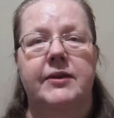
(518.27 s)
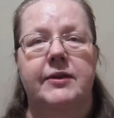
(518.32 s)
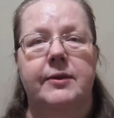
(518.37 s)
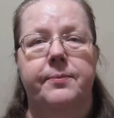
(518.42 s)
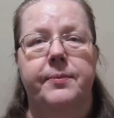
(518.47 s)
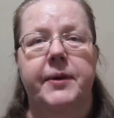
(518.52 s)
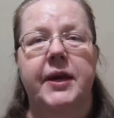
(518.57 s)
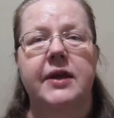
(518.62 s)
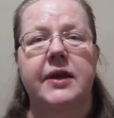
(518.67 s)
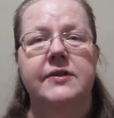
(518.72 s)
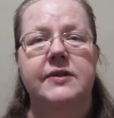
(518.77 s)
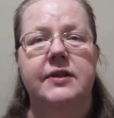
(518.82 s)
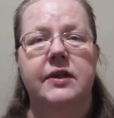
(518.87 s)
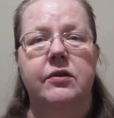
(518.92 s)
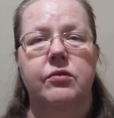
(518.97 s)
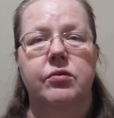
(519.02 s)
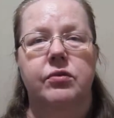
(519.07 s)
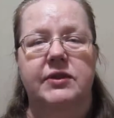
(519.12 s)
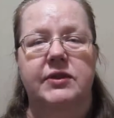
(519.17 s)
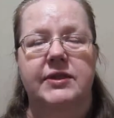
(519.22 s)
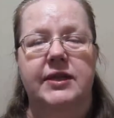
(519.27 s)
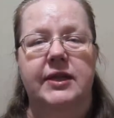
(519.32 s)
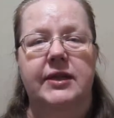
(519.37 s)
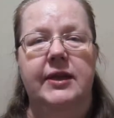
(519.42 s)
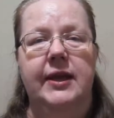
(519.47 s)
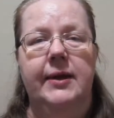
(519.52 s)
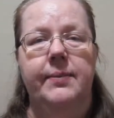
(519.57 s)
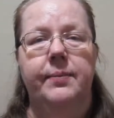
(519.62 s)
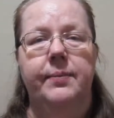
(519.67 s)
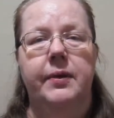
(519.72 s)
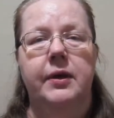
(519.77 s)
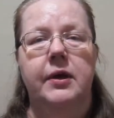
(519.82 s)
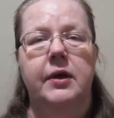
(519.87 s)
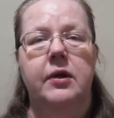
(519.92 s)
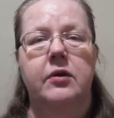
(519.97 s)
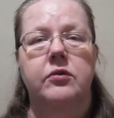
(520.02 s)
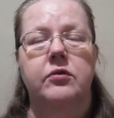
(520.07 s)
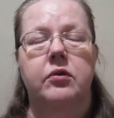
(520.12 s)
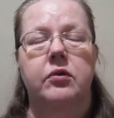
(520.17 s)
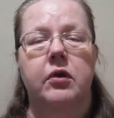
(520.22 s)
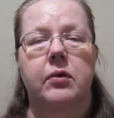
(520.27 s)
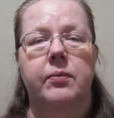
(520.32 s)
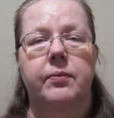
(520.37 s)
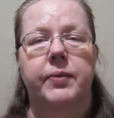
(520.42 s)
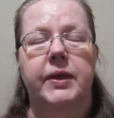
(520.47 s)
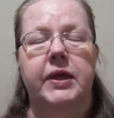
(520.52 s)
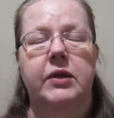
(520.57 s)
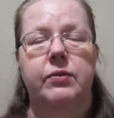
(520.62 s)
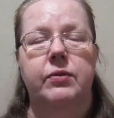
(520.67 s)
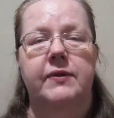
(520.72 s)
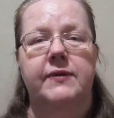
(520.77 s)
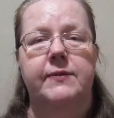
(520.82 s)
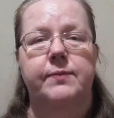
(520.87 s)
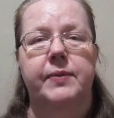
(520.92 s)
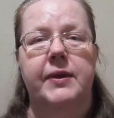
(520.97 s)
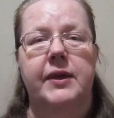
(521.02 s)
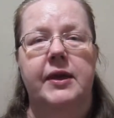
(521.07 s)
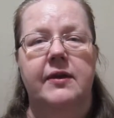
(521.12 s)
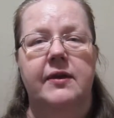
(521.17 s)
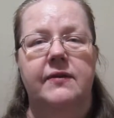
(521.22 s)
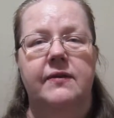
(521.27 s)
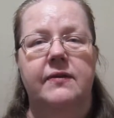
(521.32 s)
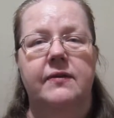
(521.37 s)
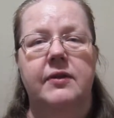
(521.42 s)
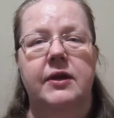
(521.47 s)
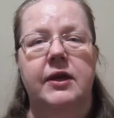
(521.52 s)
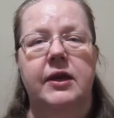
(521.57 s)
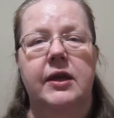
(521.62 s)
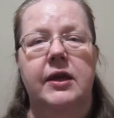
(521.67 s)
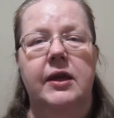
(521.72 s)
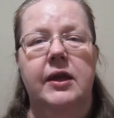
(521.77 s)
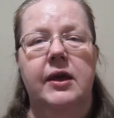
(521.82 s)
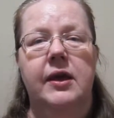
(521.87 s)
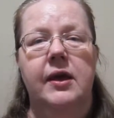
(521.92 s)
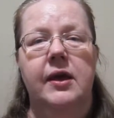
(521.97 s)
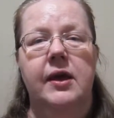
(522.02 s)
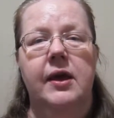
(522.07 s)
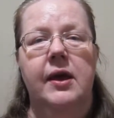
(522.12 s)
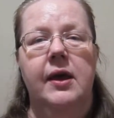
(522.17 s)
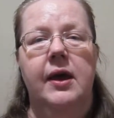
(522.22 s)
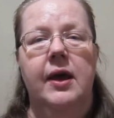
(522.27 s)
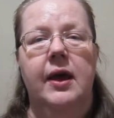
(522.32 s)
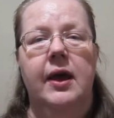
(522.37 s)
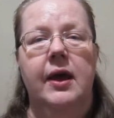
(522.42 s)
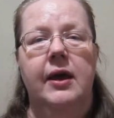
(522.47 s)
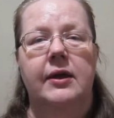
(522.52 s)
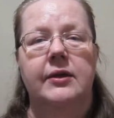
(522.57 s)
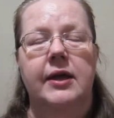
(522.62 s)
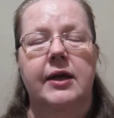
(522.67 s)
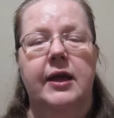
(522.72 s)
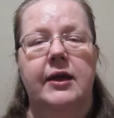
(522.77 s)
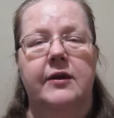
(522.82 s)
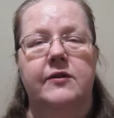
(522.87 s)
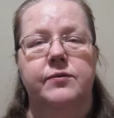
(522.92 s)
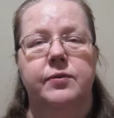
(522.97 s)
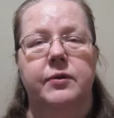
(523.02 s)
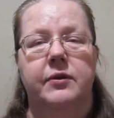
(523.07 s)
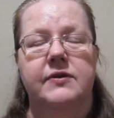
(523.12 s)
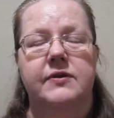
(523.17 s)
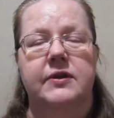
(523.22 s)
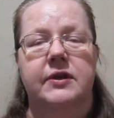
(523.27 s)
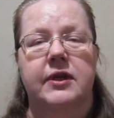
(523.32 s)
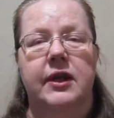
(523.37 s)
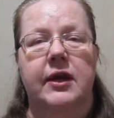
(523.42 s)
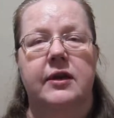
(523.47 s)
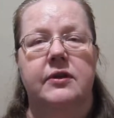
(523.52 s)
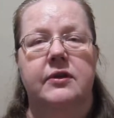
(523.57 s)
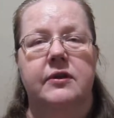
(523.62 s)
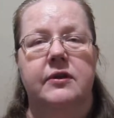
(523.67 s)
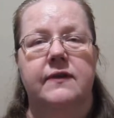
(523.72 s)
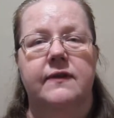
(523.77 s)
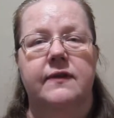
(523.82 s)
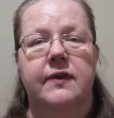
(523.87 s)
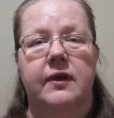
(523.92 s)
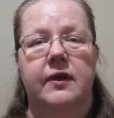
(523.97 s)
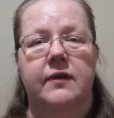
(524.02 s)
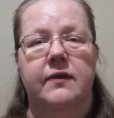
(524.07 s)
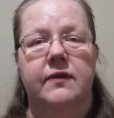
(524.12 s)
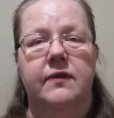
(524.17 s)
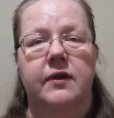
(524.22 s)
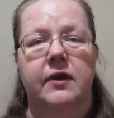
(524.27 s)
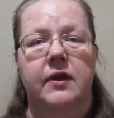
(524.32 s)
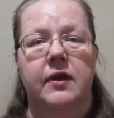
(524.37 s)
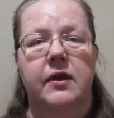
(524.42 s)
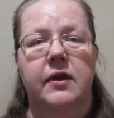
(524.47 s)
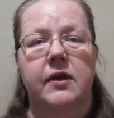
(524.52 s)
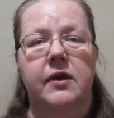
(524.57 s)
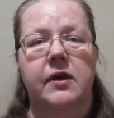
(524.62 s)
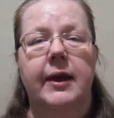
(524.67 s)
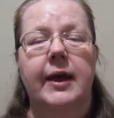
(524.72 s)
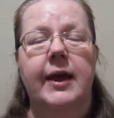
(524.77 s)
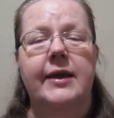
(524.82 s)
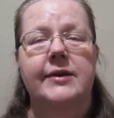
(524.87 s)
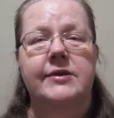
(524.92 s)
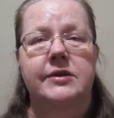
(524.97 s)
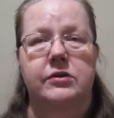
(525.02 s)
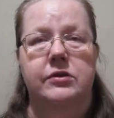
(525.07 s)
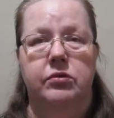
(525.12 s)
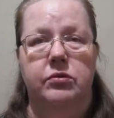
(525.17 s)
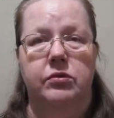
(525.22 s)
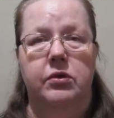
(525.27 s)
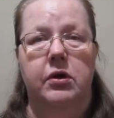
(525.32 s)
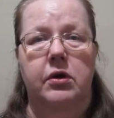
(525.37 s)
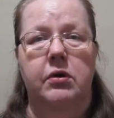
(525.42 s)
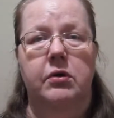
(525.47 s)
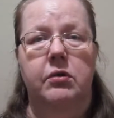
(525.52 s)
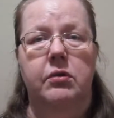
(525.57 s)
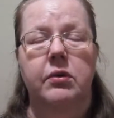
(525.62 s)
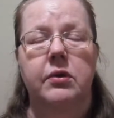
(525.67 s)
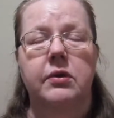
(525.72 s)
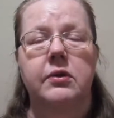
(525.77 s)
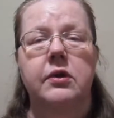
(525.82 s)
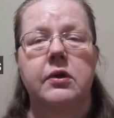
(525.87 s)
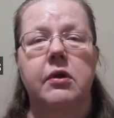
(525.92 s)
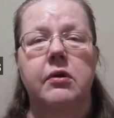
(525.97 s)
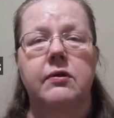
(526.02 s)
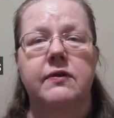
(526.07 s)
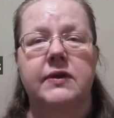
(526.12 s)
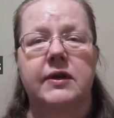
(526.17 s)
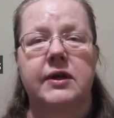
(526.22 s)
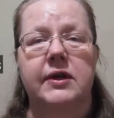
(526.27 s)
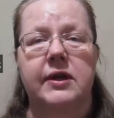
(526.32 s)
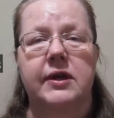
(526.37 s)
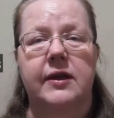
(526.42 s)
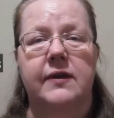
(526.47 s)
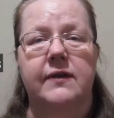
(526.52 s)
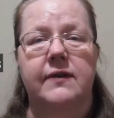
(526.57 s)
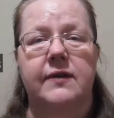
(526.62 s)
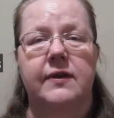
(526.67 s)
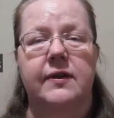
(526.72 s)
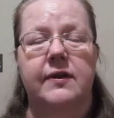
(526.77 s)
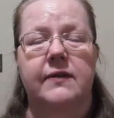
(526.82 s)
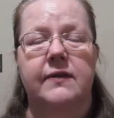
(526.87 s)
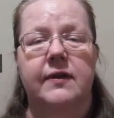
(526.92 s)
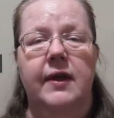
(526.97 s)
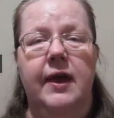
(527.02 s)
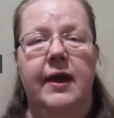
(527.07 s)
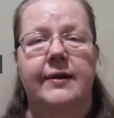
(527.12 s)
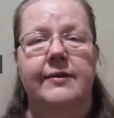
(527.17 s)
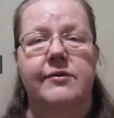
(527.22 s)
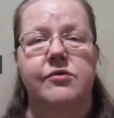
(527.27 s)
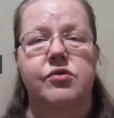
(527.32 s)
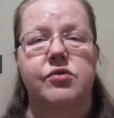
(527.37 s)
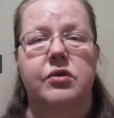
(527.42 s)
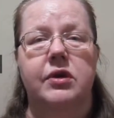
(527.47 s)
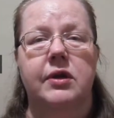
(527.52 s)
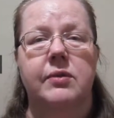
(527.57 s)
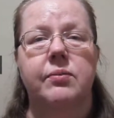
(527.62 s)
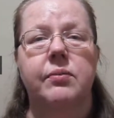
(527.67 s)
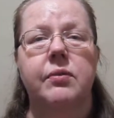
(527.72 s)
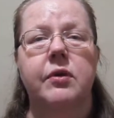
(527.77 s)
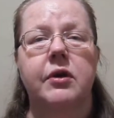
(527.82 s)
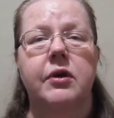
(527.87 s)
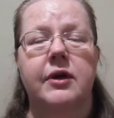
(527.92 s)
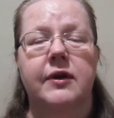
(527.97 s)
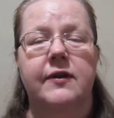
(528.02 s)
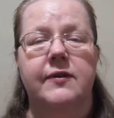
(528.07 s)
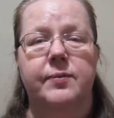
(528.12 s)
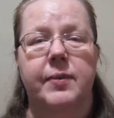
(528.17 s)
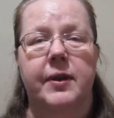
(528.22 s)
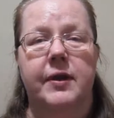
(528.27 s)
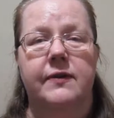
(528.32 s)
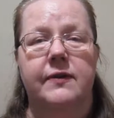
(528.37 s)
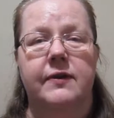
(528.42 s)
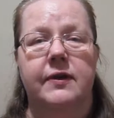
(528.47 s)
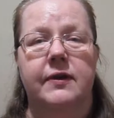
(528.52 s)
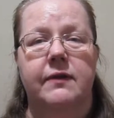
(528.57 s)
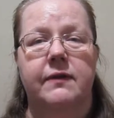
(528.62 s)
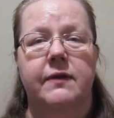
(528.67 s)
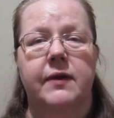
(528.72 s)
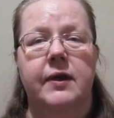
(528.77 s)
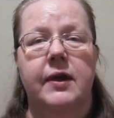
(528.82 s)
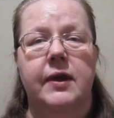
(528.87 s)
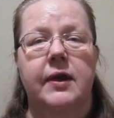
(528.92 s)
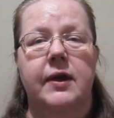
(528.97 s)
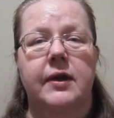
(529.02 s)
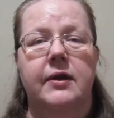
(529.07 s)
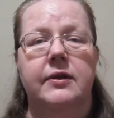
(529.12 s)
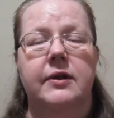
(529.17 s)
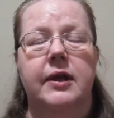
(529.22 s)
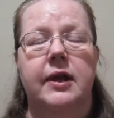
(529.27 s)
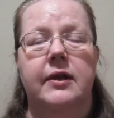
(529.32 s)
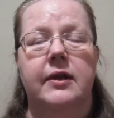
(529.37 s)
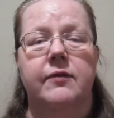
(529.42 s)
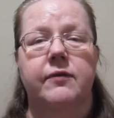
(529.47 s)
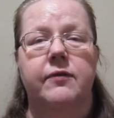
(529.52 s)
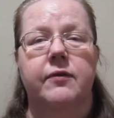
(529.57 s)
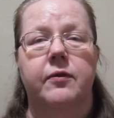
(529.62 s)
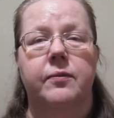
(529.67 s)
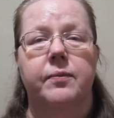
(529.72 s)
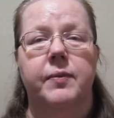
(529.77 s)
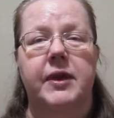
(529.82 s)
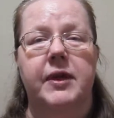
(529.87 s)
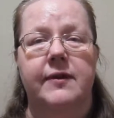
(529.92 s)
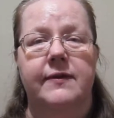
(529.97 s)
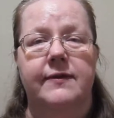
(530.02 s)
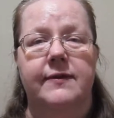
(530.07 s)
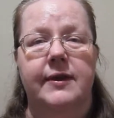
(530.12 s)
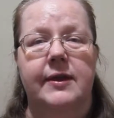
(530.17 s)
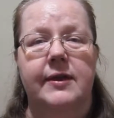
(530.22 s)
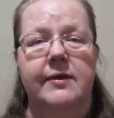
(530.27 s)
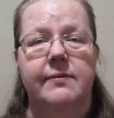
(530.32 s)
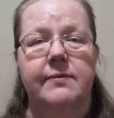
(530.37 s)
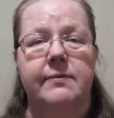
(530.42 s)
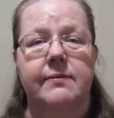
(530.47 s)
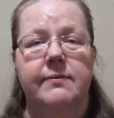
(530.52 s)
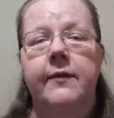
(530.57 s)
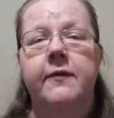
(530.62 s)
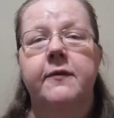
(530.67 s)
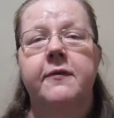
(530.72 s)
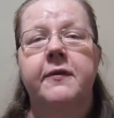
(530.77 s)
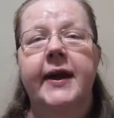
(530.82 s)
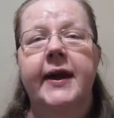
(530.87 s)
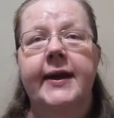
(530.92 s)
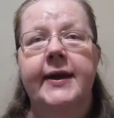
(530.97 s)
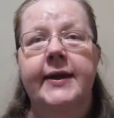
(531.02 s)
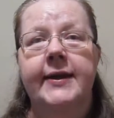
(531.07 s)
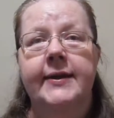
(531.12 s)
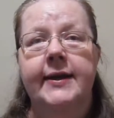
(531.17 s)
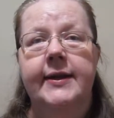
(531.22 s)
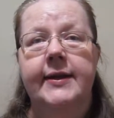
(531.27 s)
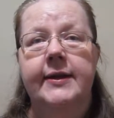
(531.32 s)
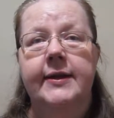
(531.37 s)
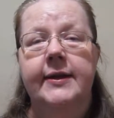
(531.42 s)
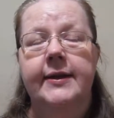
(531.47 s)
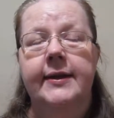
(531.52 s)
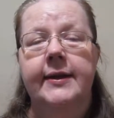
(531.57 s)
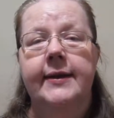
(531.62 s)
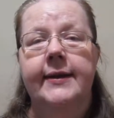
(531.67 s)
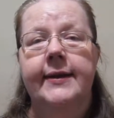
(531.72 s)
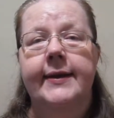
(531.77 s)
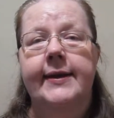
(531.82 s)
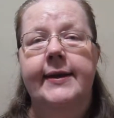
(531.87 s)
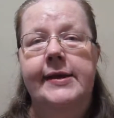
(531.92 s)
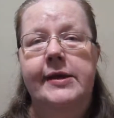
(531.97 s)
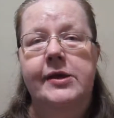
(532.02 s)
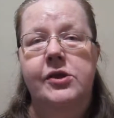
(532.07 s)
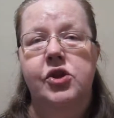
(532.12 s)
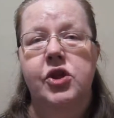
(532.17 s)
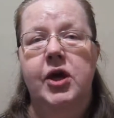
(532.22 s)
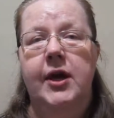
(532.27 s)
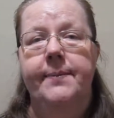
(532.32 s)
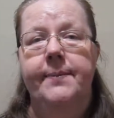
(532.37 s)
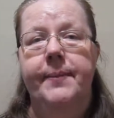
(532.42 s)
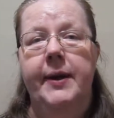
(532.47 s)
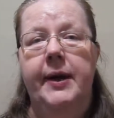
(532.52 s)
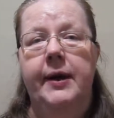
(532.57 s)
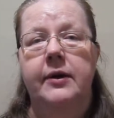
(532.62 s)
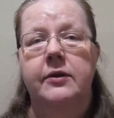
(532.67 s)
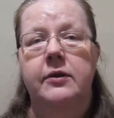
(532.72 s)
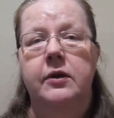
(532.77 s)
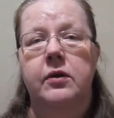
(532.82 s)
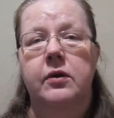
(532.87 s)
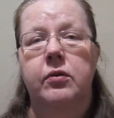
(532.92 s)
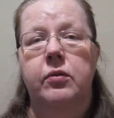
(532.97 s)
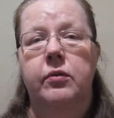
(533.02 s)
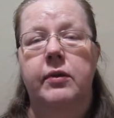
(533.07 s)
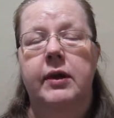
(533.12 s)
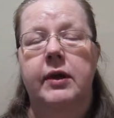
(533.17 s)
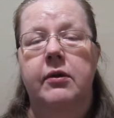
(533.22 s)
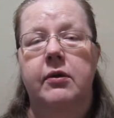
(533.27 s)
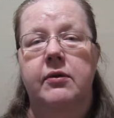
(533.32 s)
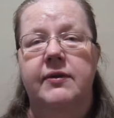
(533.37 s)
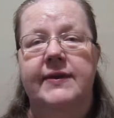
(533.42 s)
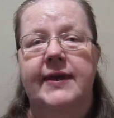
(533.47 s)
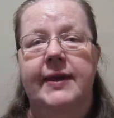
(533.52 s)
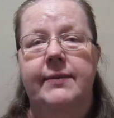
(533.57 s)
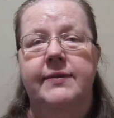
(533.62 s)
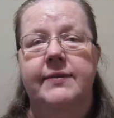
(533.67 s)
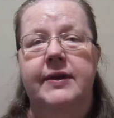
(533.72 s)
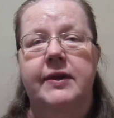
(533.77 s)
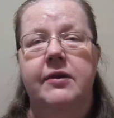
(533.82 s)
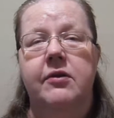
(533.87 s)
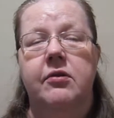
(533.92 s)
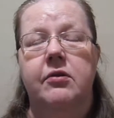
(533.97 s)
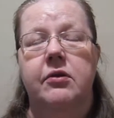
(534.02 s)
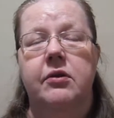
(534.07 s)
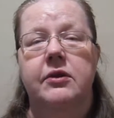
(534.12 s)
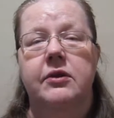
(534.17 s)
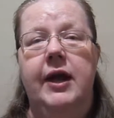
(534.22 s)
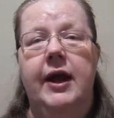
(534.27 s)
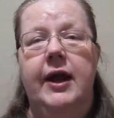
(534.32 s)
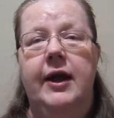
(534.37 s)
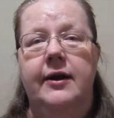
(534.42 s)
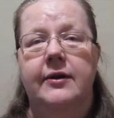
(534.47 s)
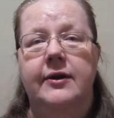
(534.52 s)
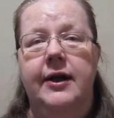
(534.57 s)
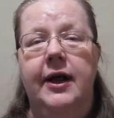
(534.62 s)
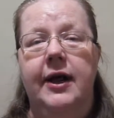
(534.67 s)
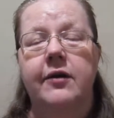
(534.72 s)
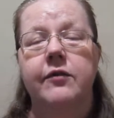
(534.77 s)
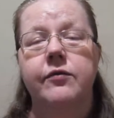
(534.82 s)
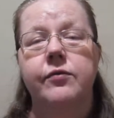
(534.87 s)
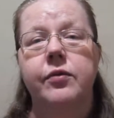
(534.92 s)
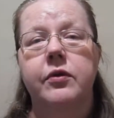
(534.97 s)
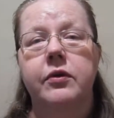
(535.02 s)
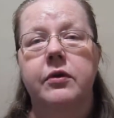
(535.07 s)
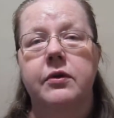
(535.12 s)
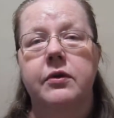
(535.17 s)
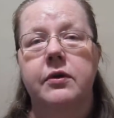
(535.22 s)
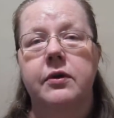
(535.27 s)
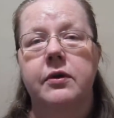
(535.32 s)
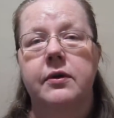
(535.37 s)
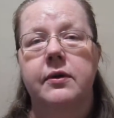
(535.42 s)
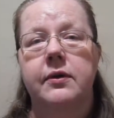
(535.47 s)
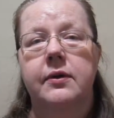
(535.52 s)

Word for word: the pricing was set up to compete with P S three and Xbox three sixty. As you know, those releases are usually more expensive than for P C. Finally, in Japan, we got something called Archive Book.